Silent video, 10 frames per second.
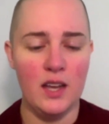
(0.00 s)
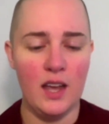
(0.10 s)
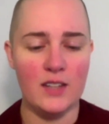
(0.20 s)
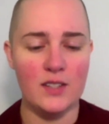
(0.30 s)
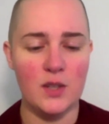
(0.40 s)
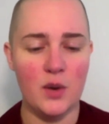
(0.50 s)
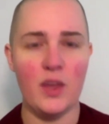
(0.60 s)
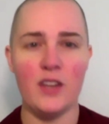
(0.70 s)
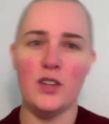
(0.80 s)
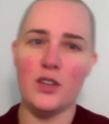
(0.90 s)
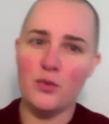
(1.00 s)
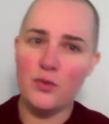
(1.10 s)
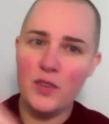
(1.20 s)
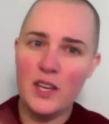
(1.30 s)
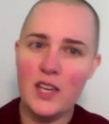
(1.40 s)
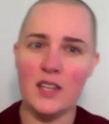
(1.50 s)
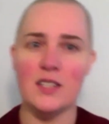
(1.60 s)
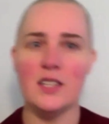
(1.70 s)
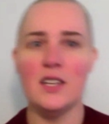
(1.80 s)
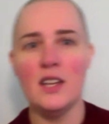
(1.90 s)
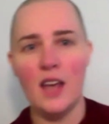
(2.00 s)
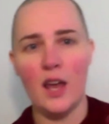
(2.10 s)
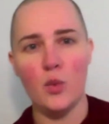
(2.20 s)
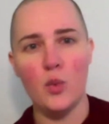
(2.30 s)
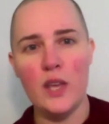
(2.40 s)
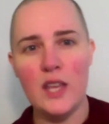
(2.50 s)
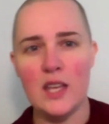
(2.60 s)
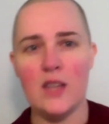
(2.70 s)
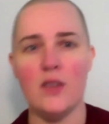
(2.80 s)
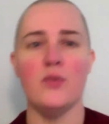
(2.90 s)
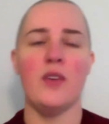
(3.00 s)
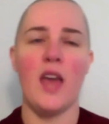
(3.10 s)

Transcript: And so then you can feed and weave